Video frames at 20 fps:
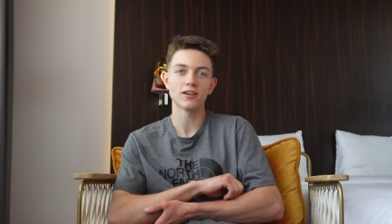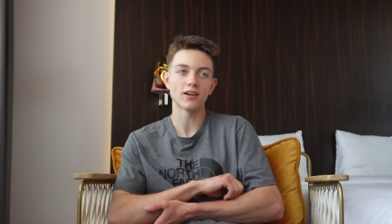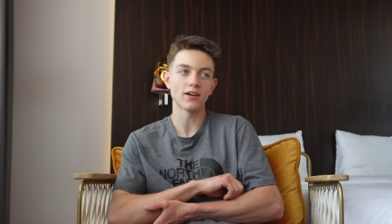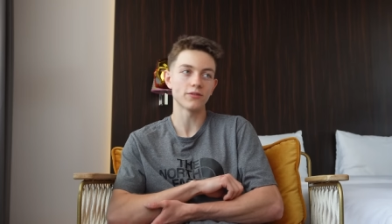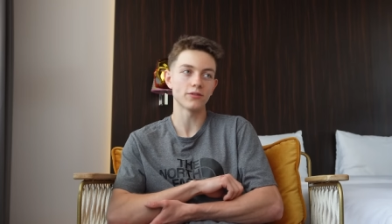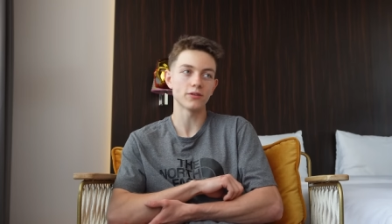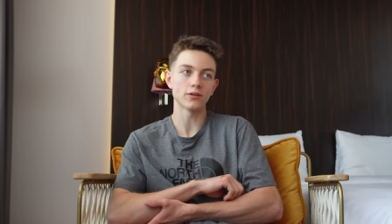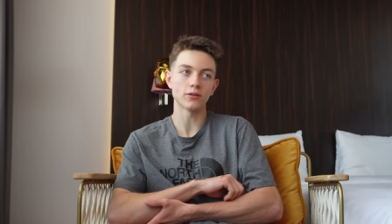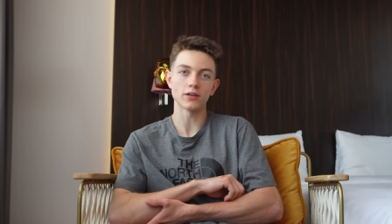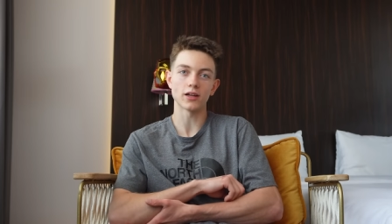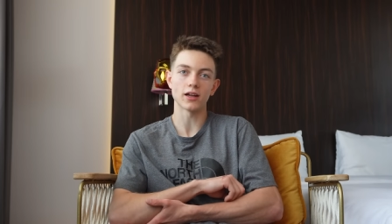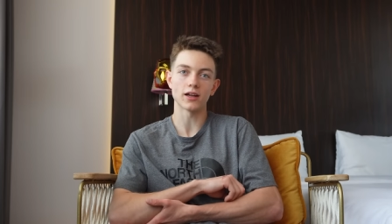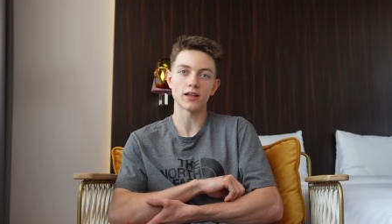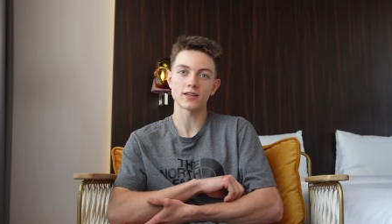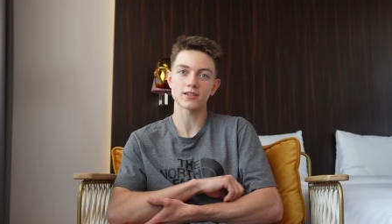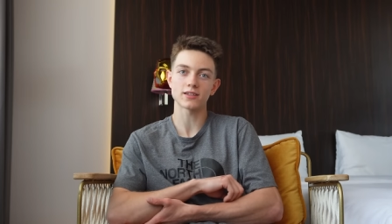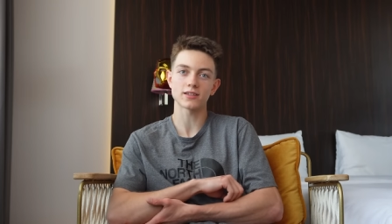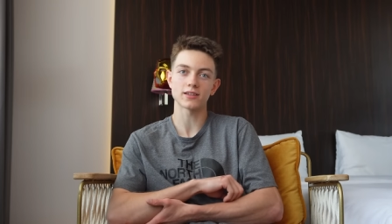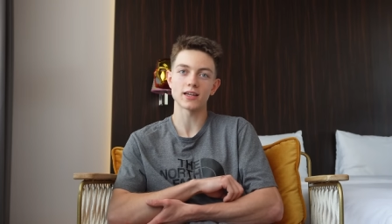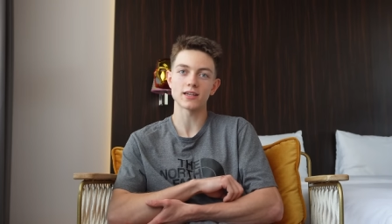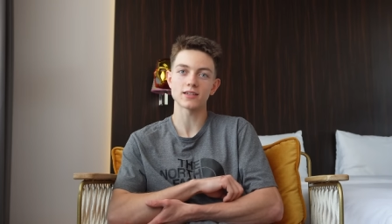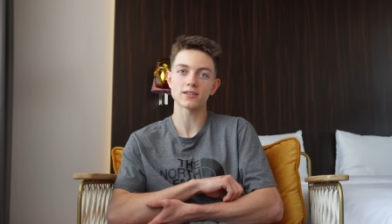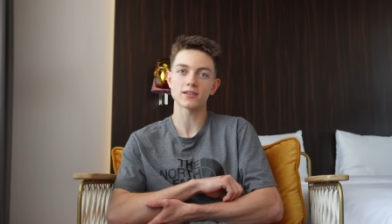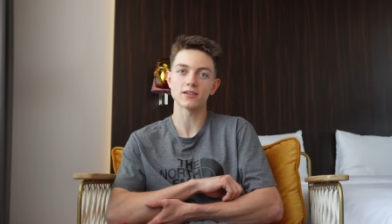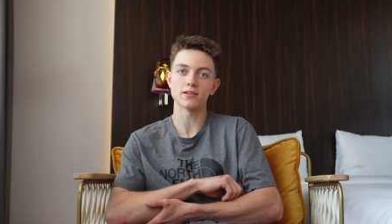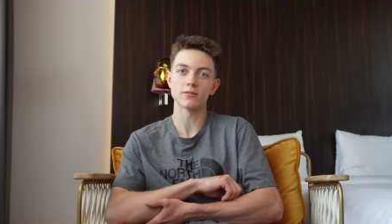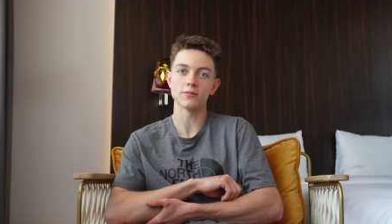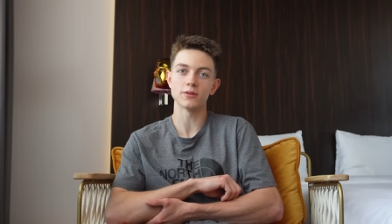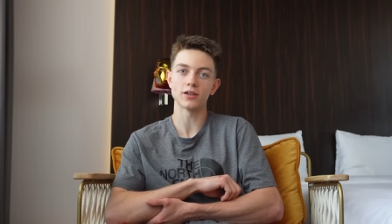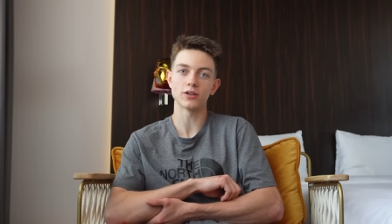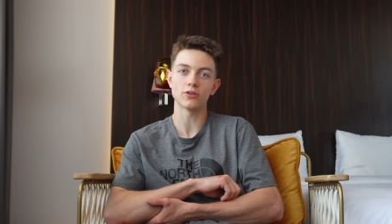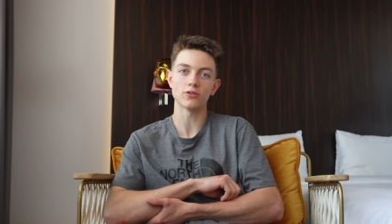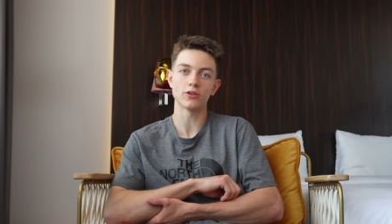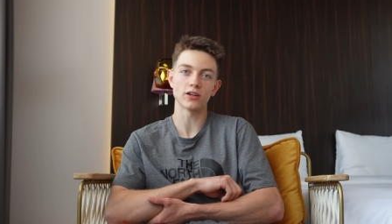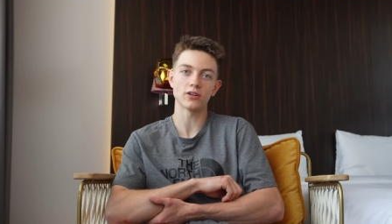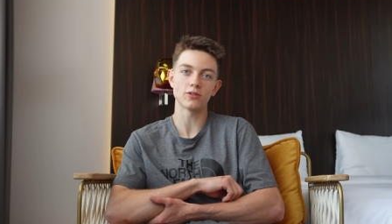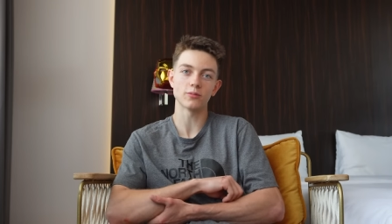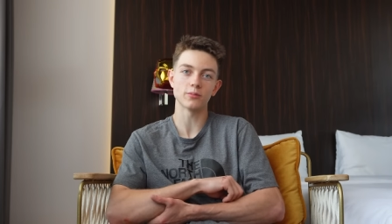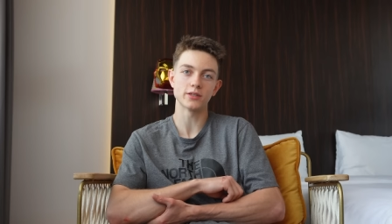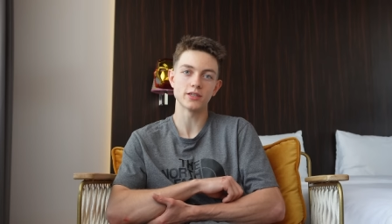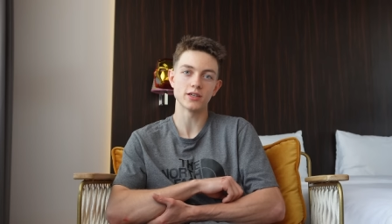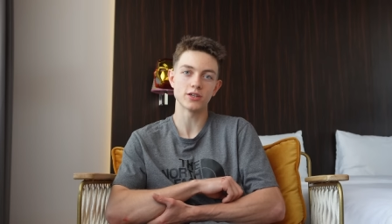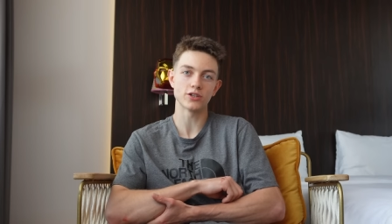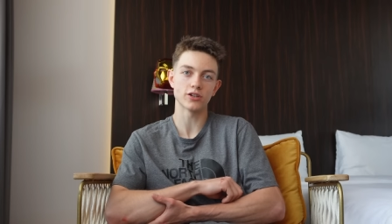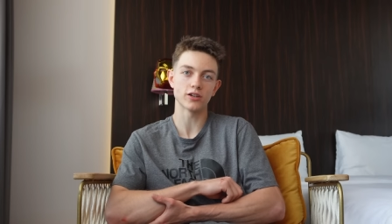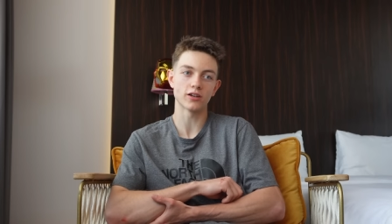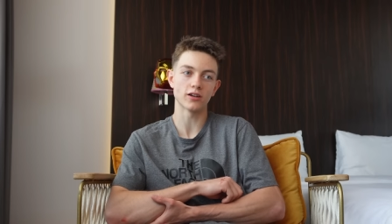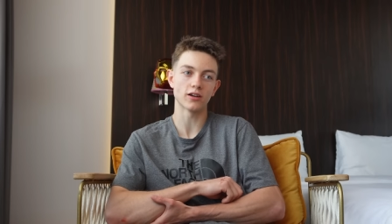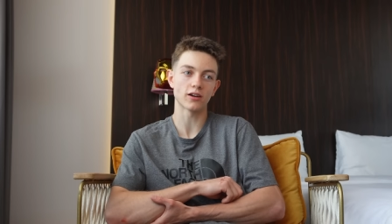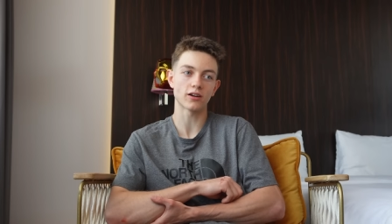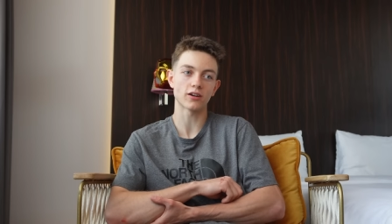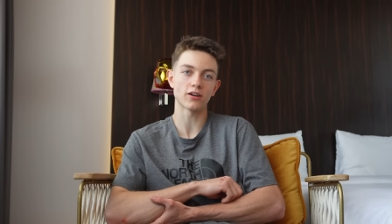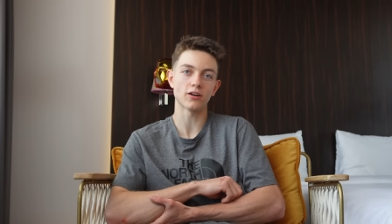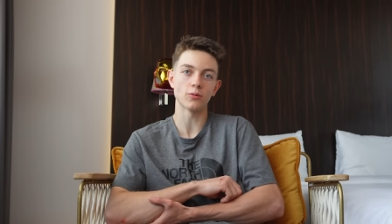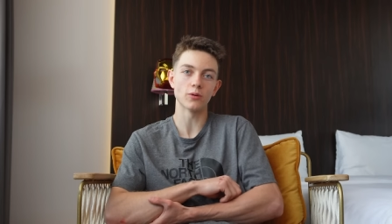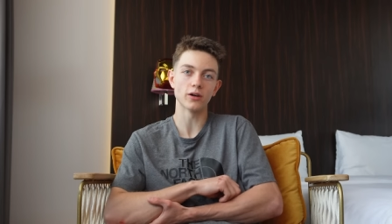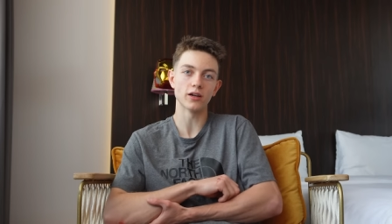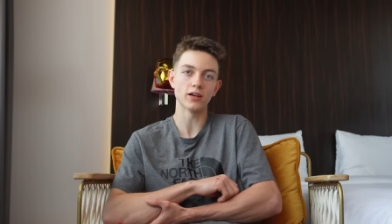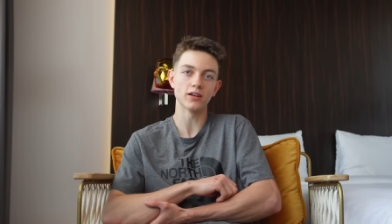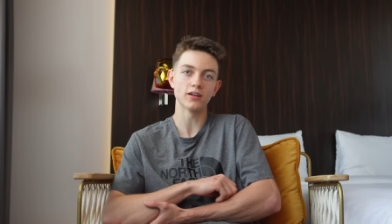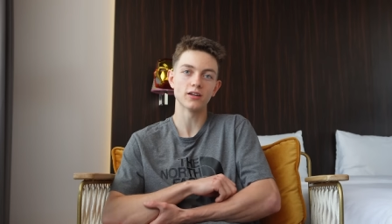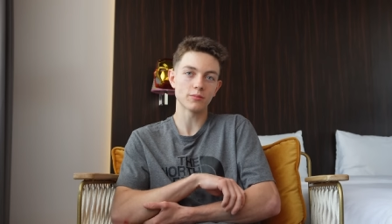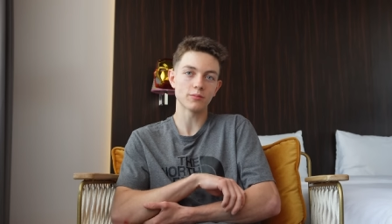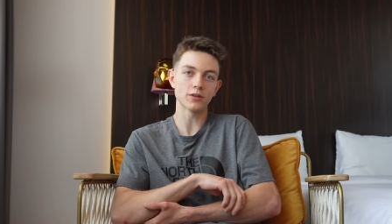I feel that that's, that's going to be a great competition and I can't wait.